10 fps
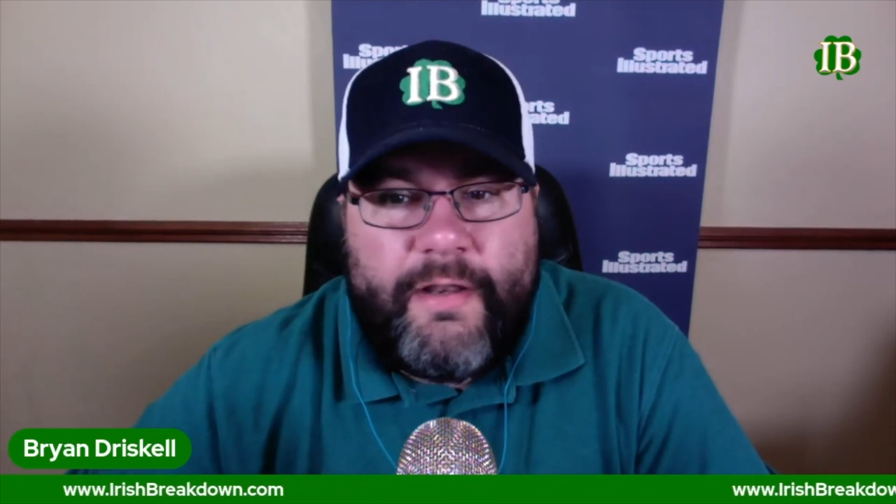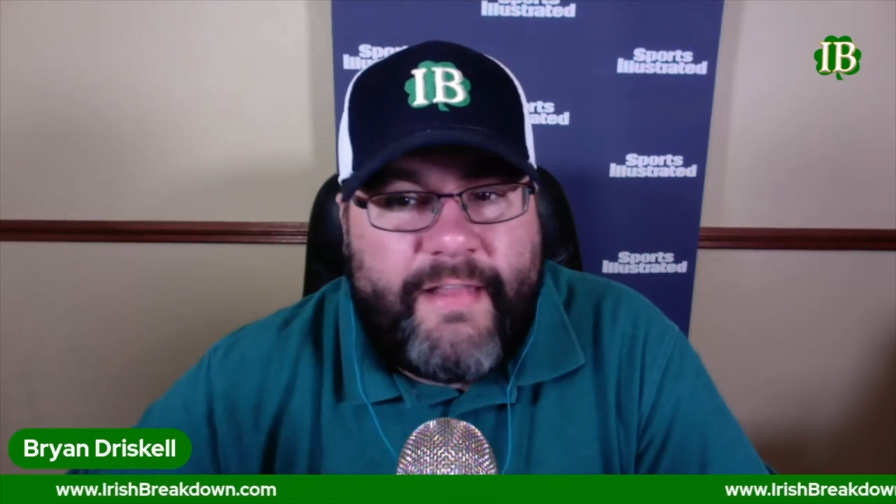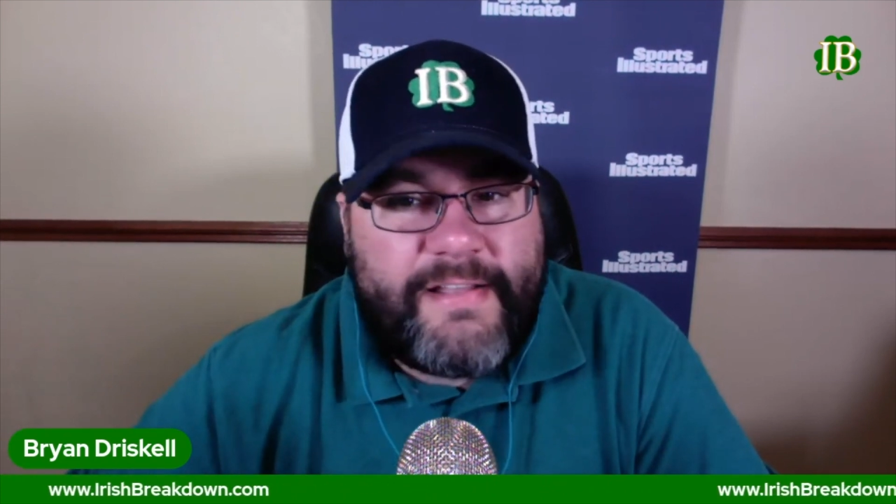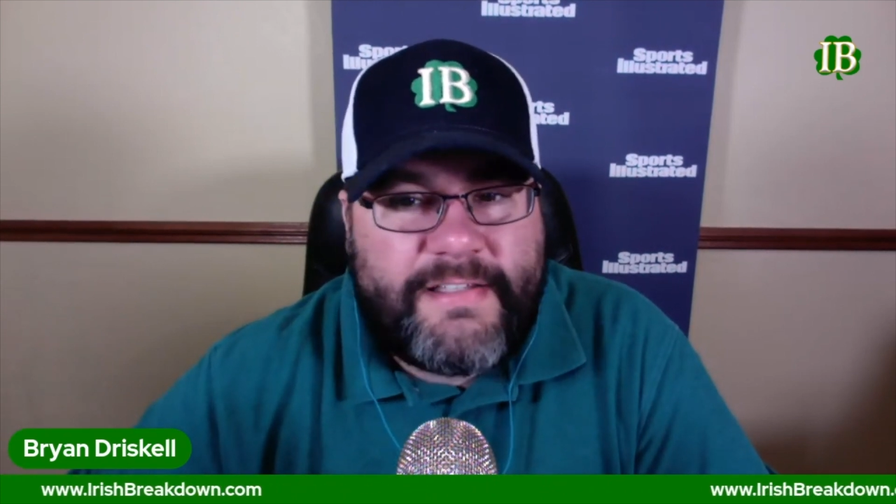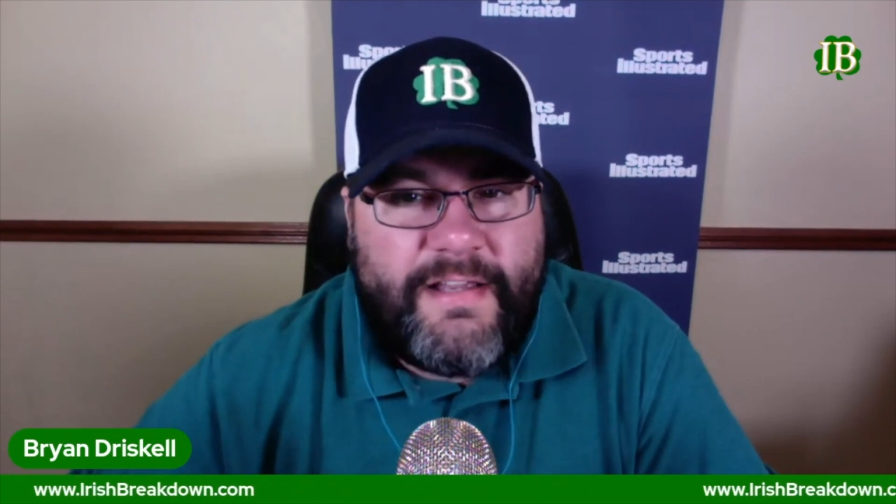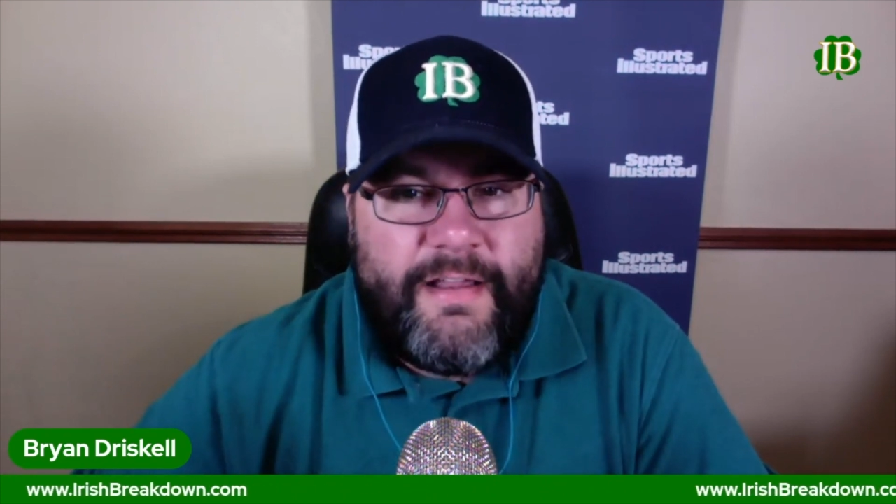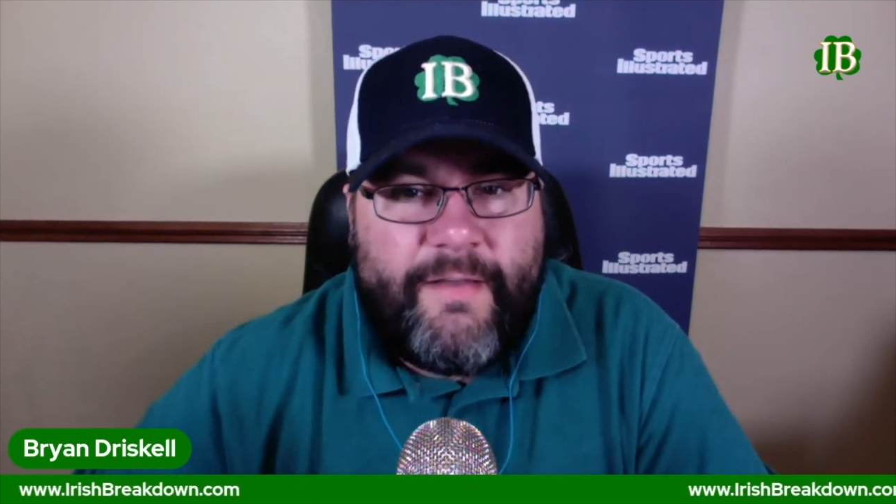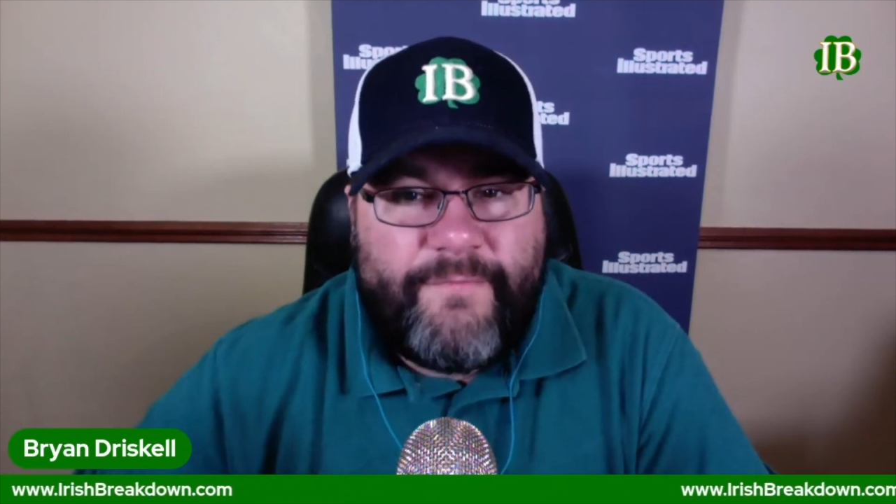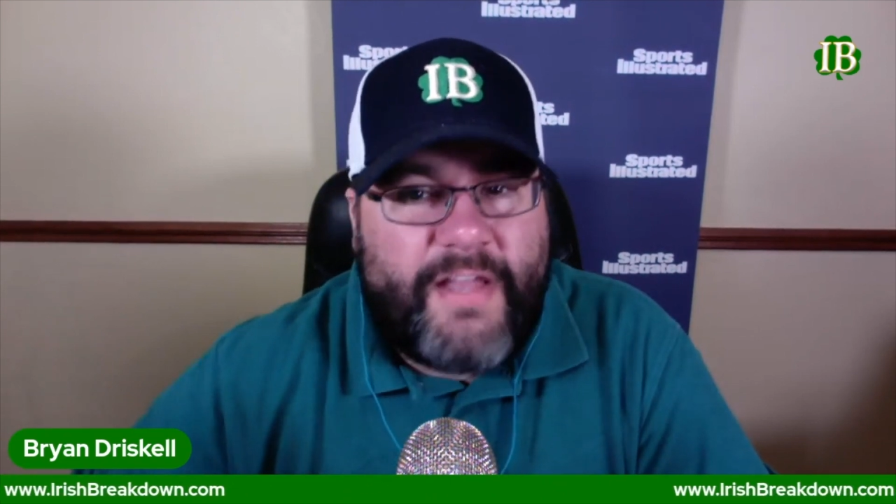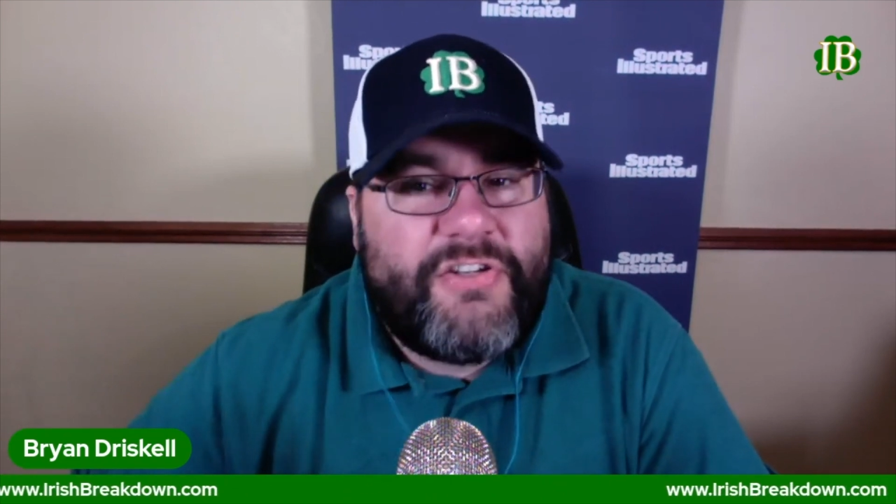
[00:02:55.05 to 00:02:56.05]
And that's,
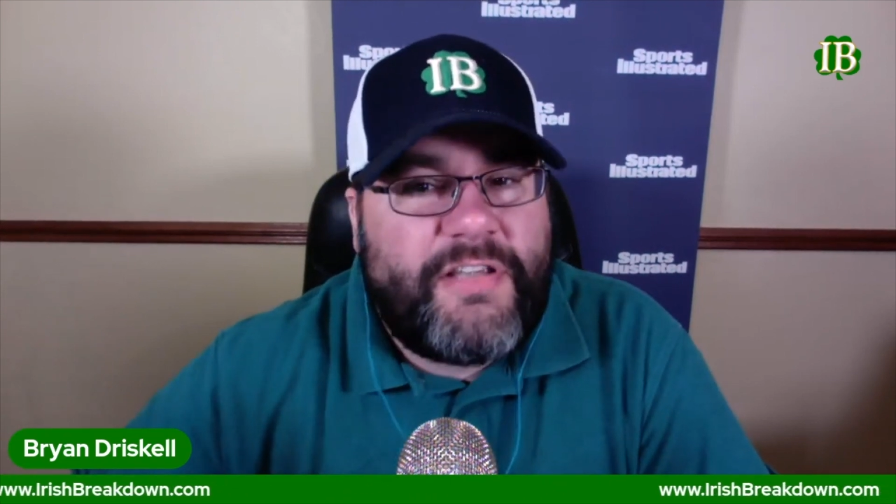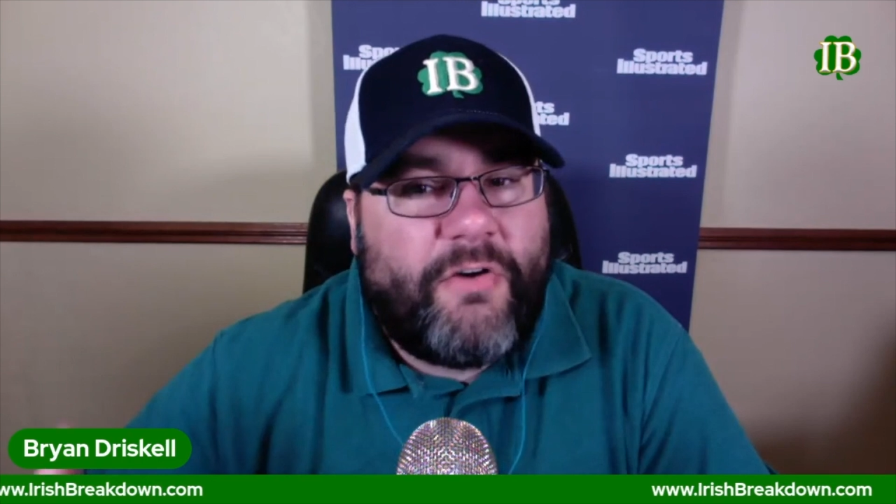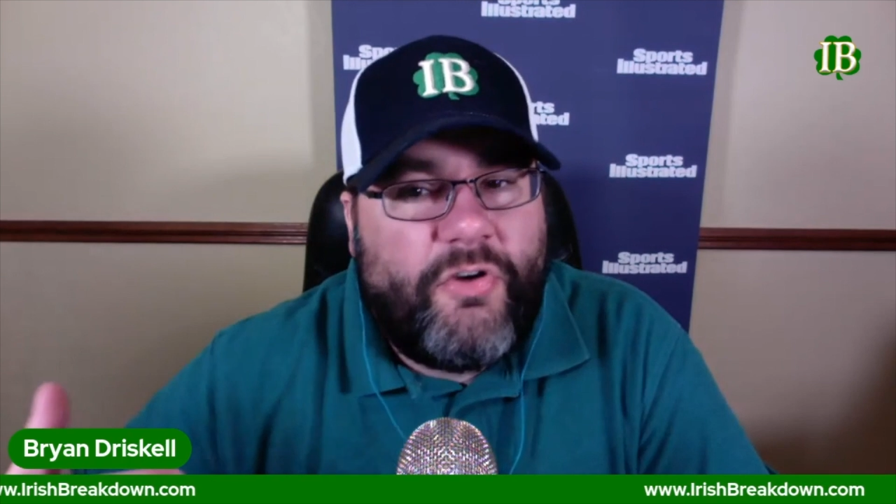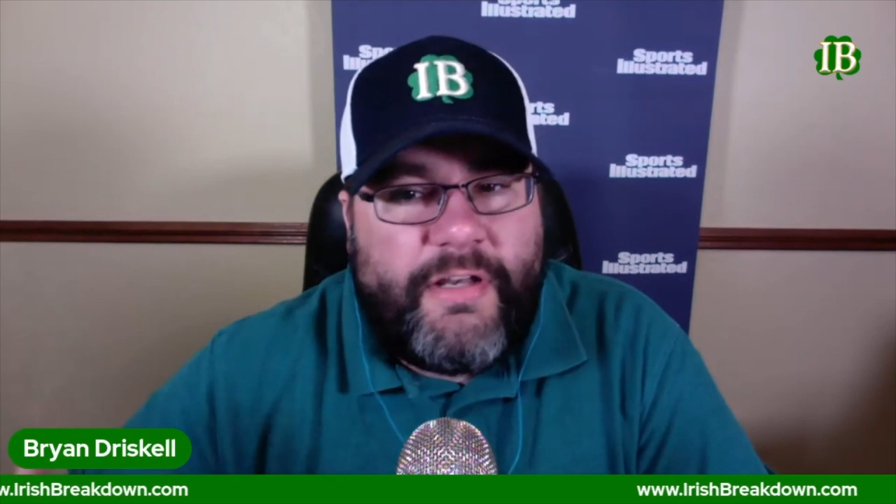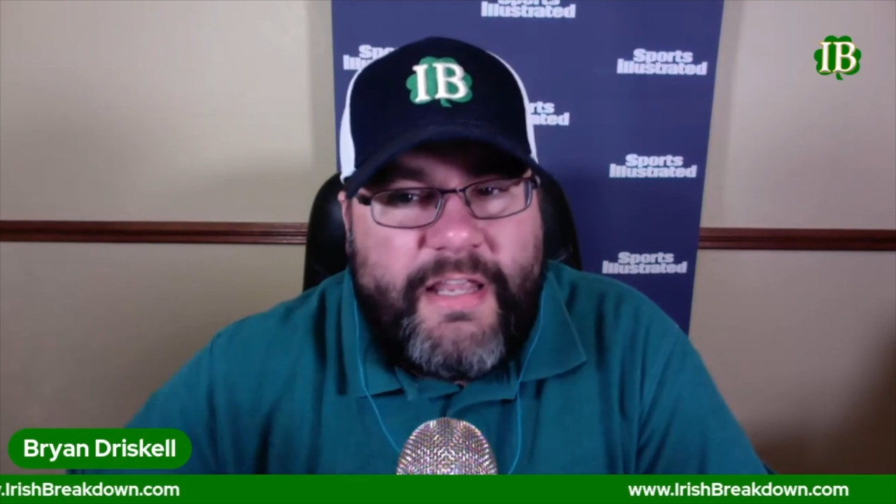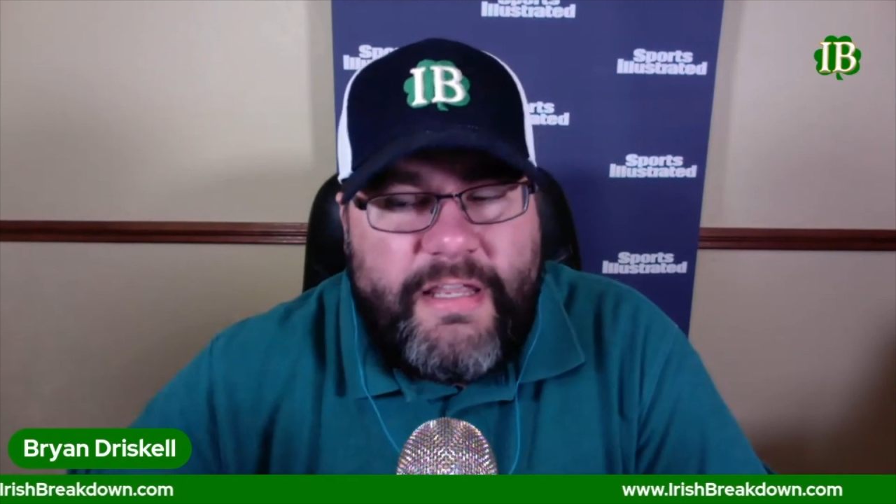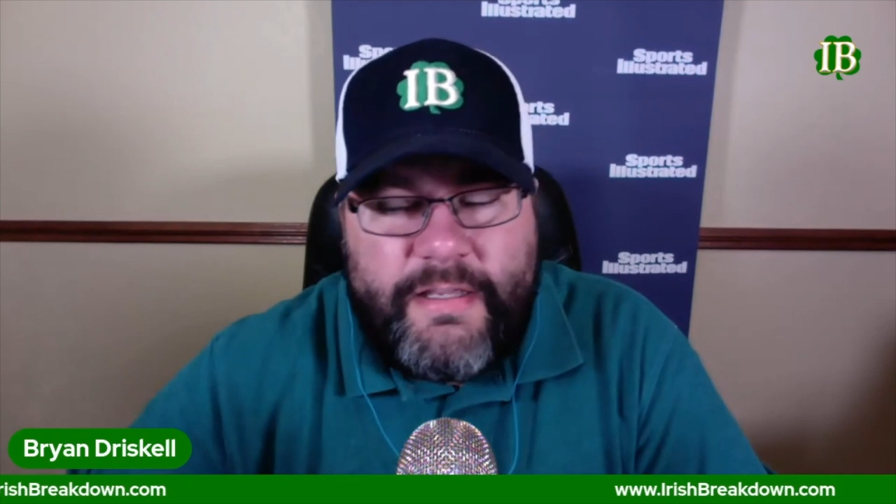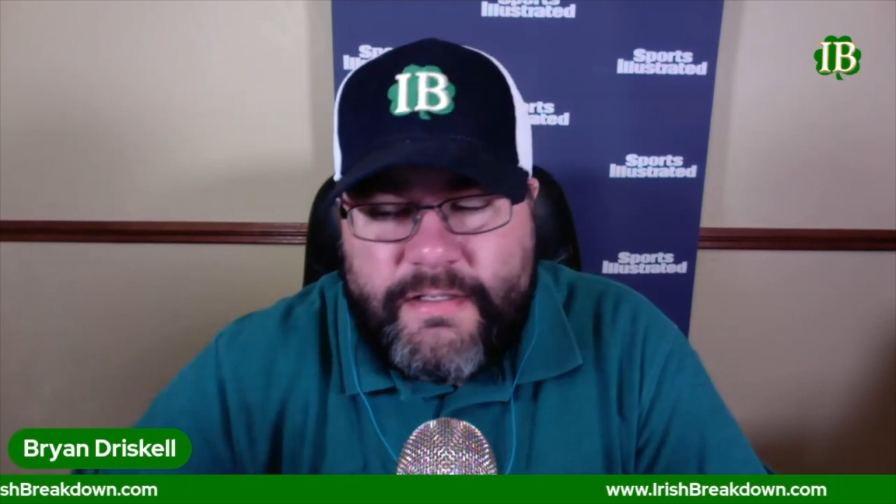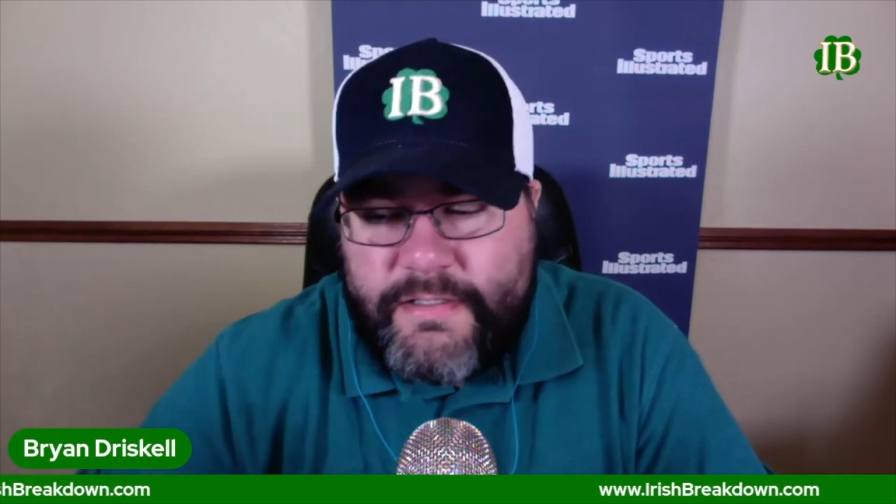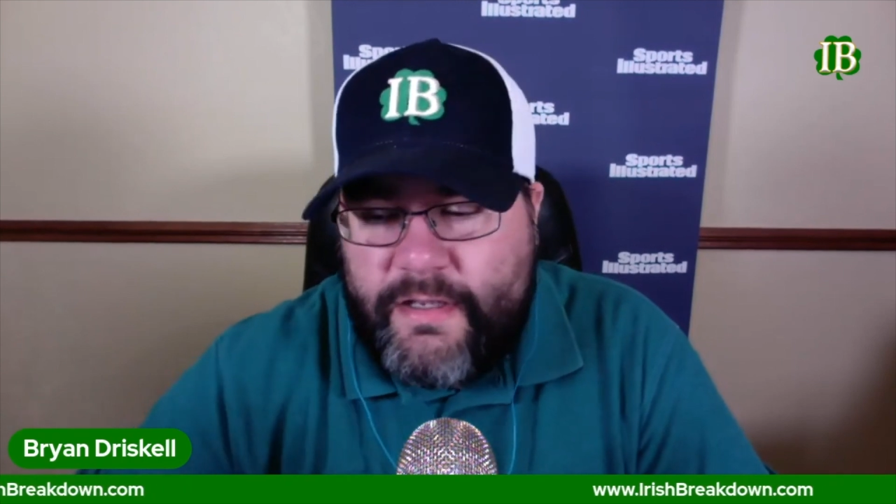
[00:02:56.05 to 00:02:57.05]
that's just how good he
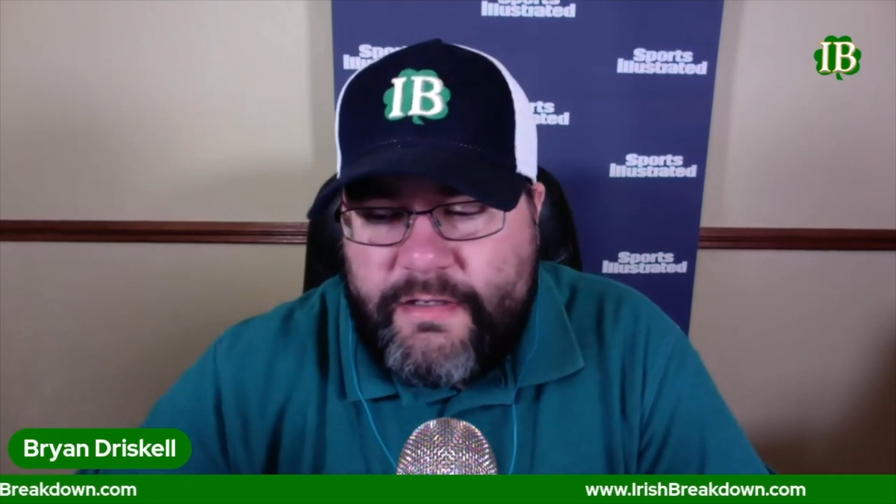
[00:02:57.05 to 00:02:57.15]
is,